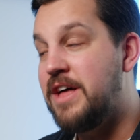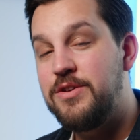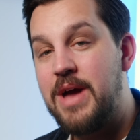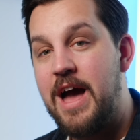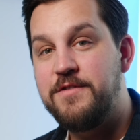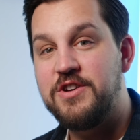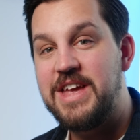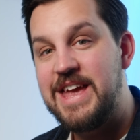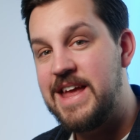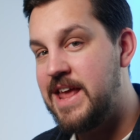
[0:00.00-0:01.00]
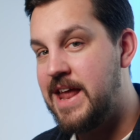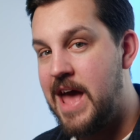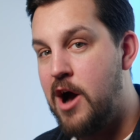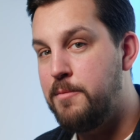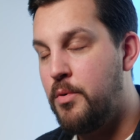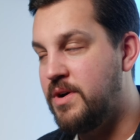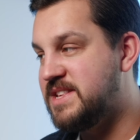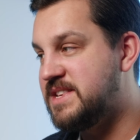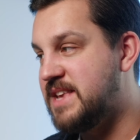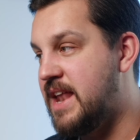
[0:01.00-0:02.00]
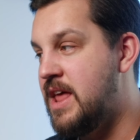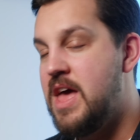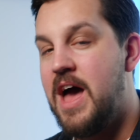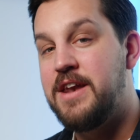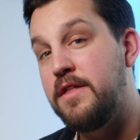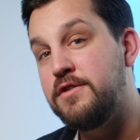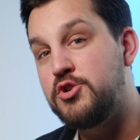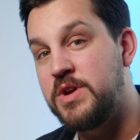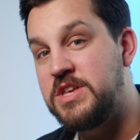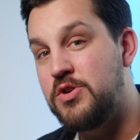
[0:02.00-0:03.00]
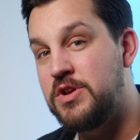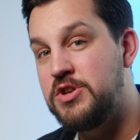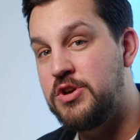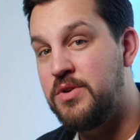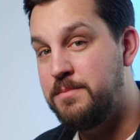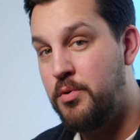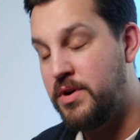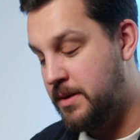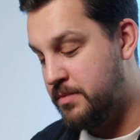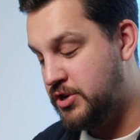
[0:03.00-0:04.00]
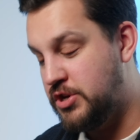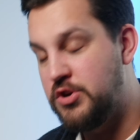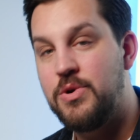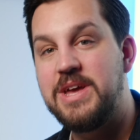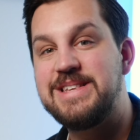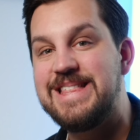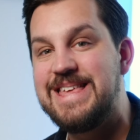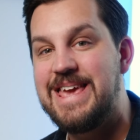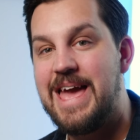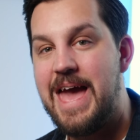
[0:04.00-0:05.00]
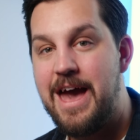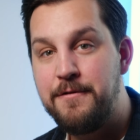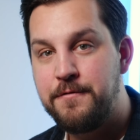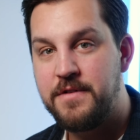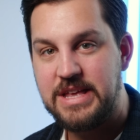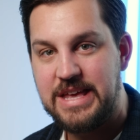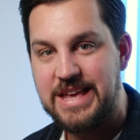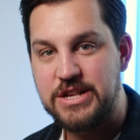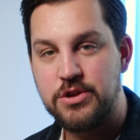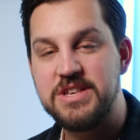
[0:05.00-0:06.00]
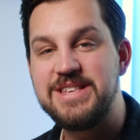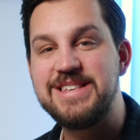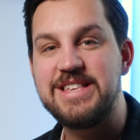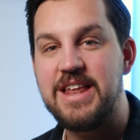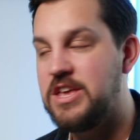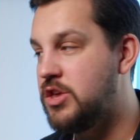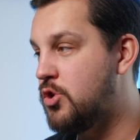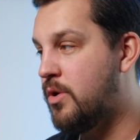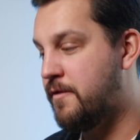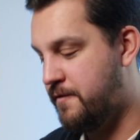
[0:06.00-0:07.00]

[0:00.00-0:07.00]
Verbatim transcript: now that you have your in and out points set, another trick you can do in point number two is the F key. So this is setting your